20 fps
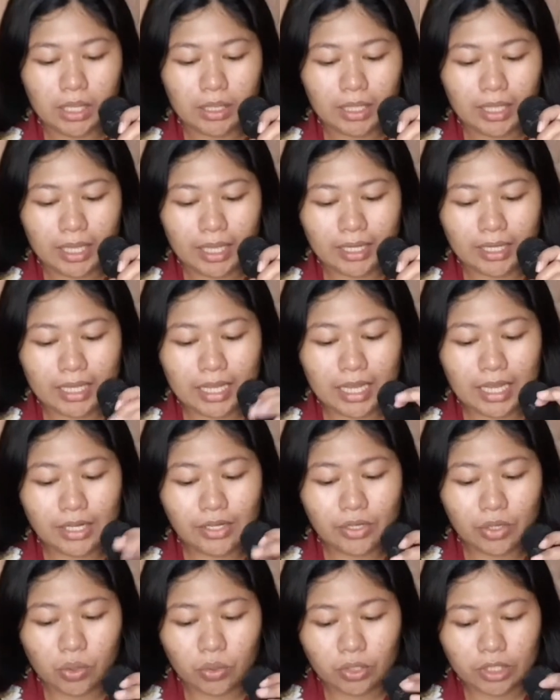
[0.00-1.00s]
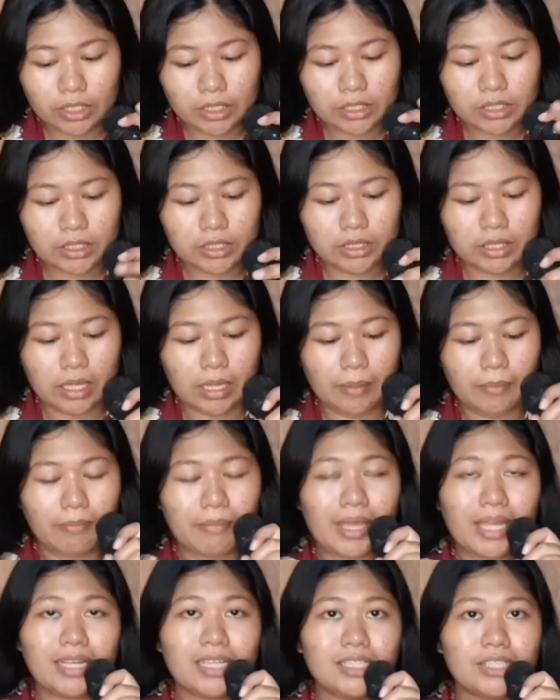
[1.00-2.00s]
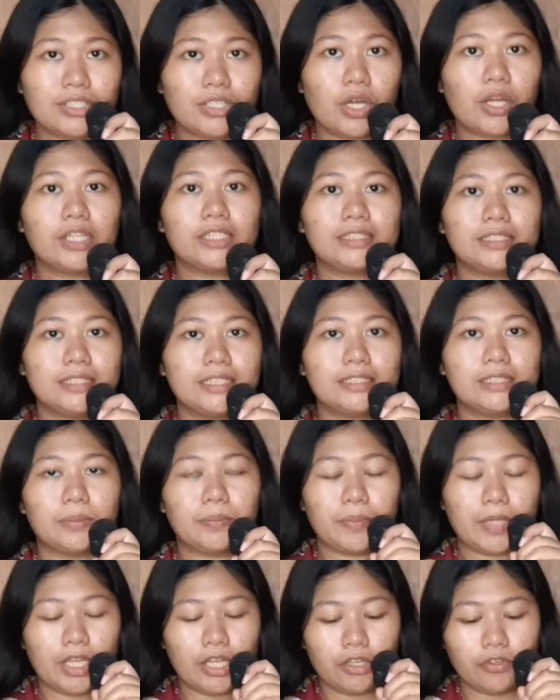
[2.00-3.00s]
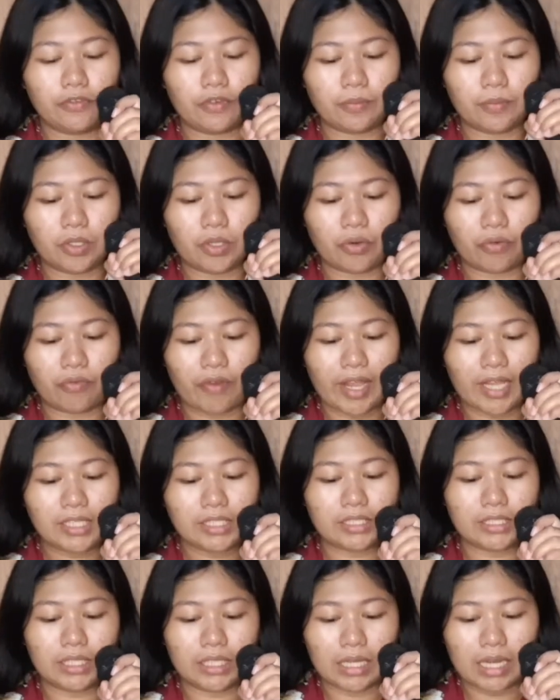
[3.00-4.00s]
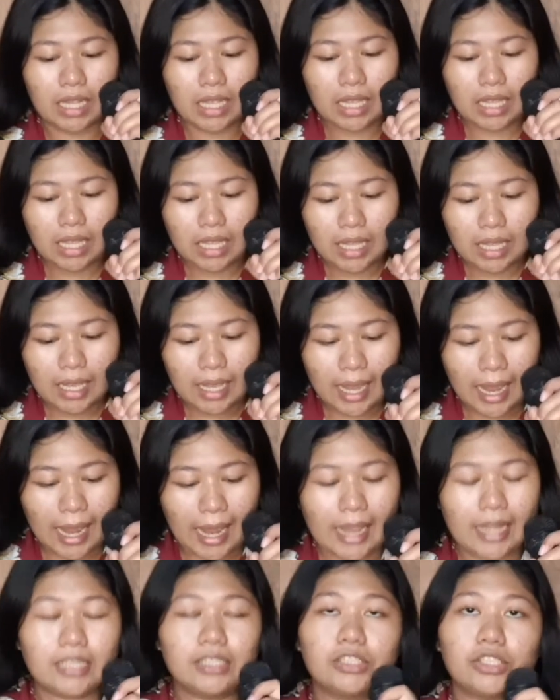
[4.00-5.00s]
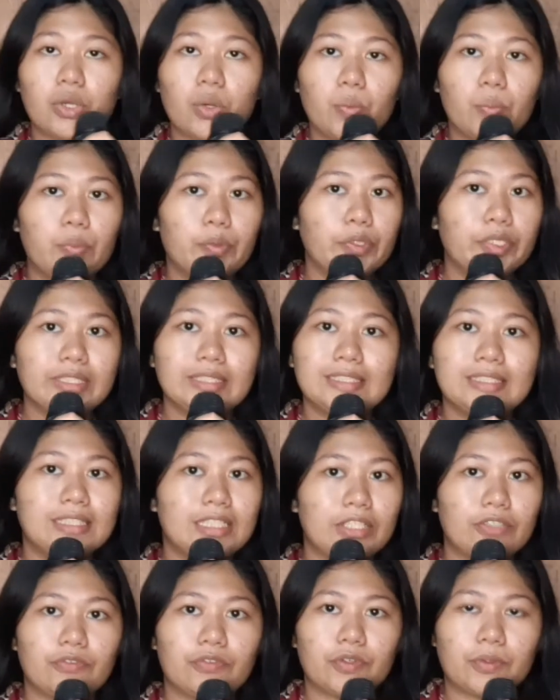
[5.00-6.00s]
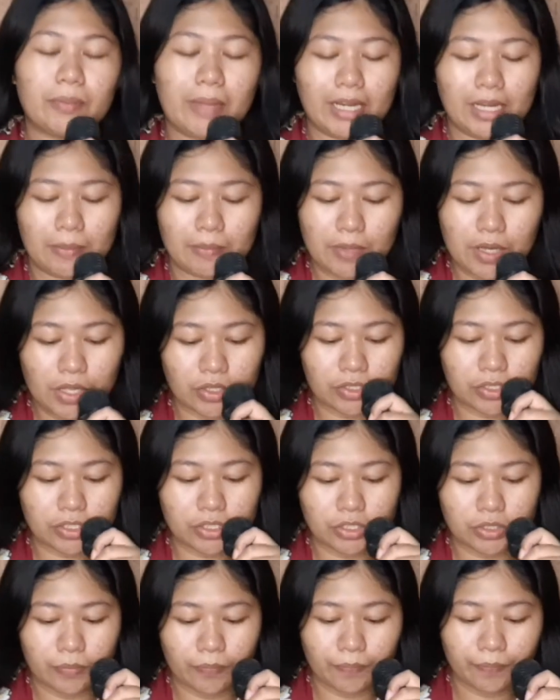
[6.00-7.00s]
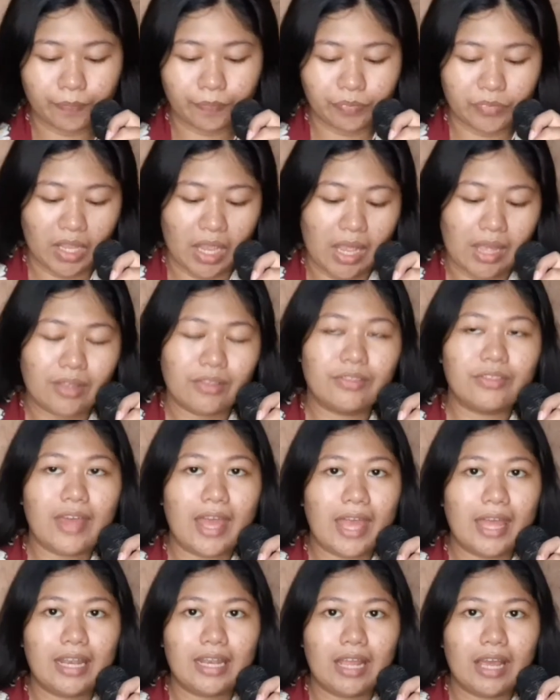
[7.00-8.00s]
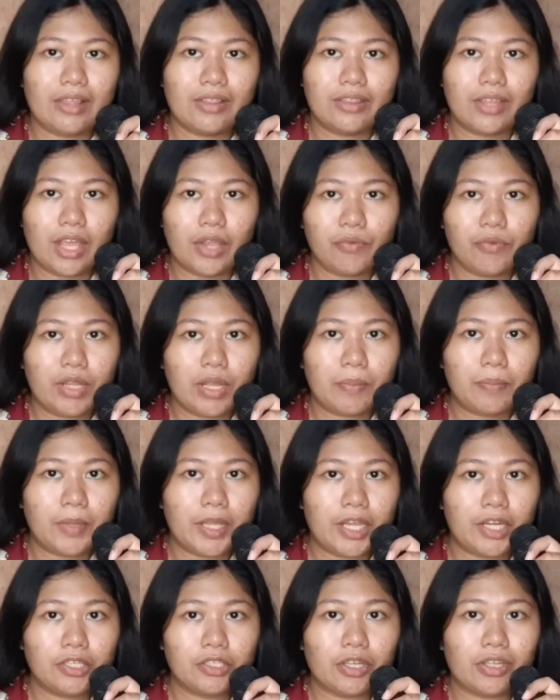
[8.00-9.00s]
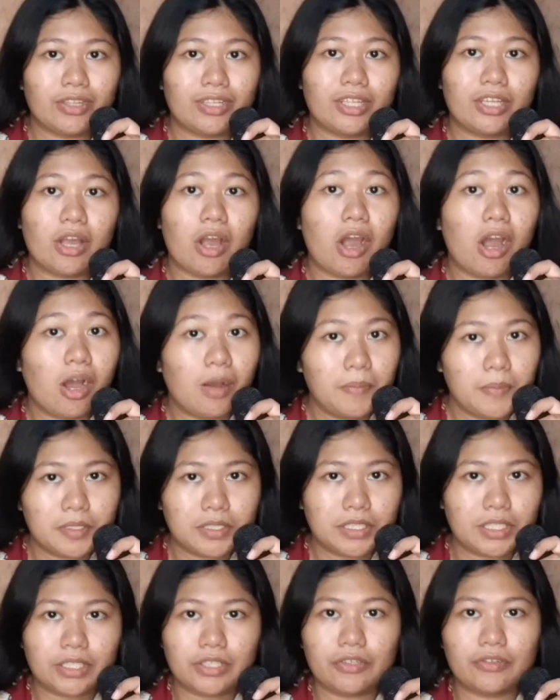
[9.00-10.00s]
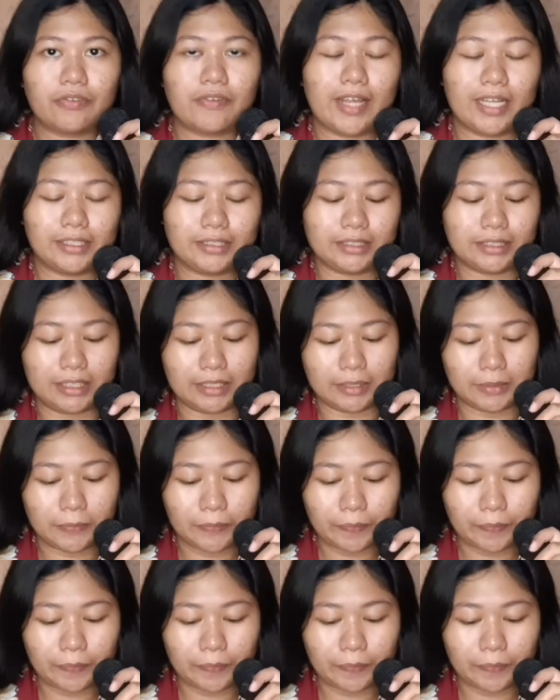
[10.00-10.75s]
and he noticed many stars disappeared from the horizon and weren't seen for many months. Then they reappeared on the opposite horizon.